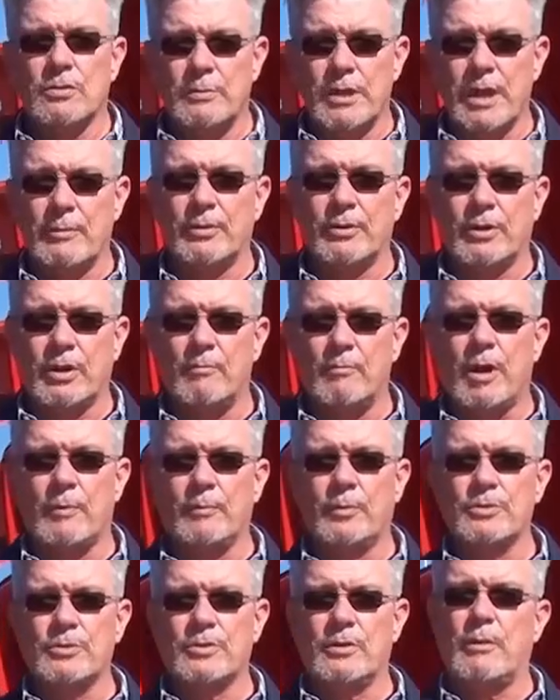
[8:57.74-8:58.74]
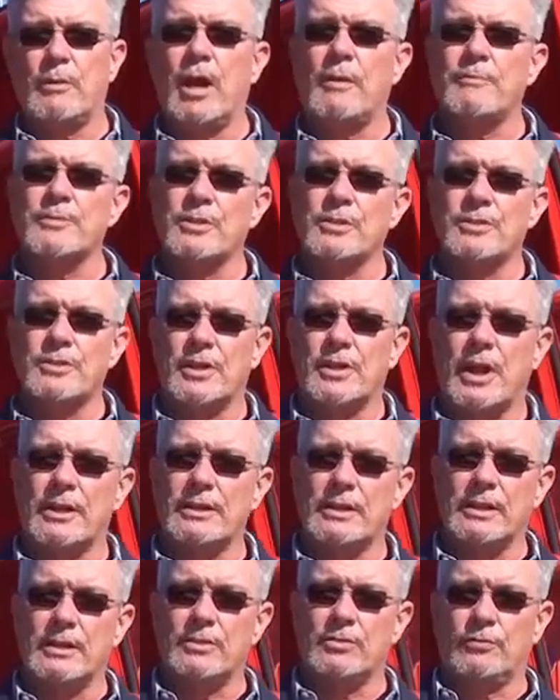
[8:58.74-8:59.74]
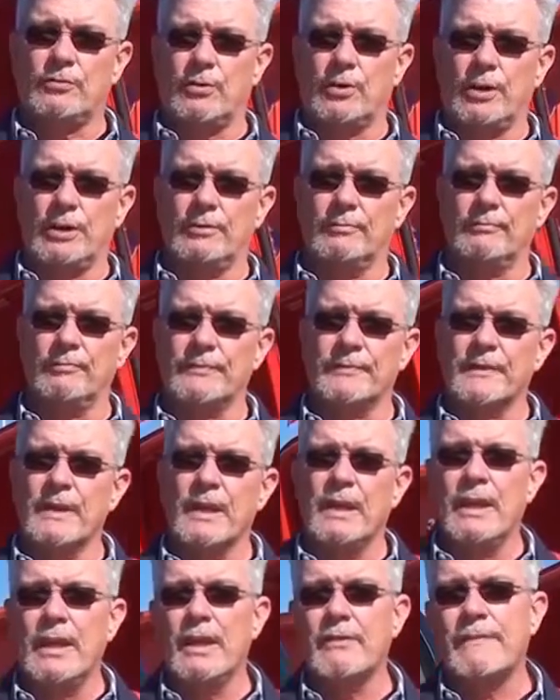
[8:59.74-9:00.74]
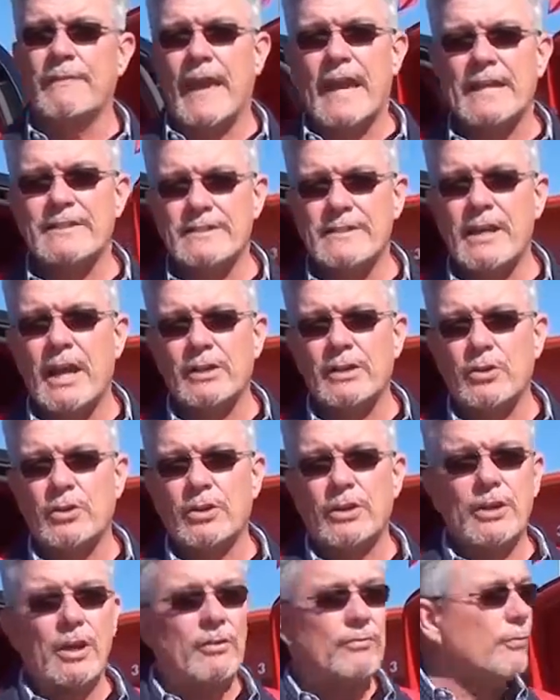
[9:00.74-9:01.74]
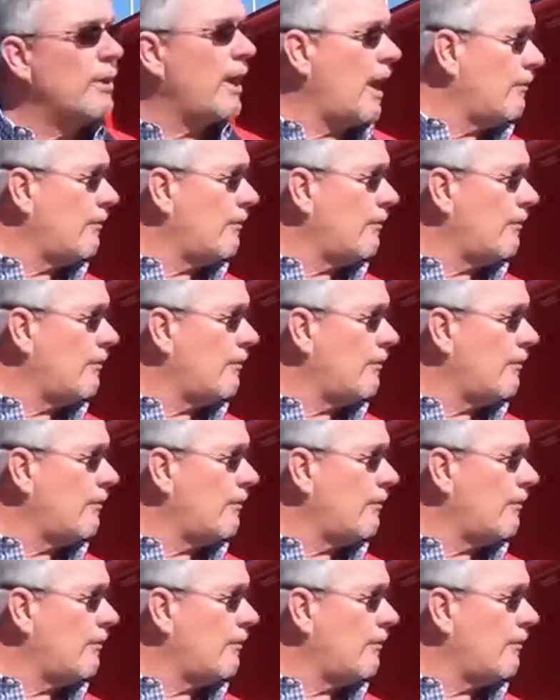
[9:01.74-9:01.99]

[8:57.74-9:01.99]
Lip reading: to be able to come up with some options and ideas for you. If that's not good enough, we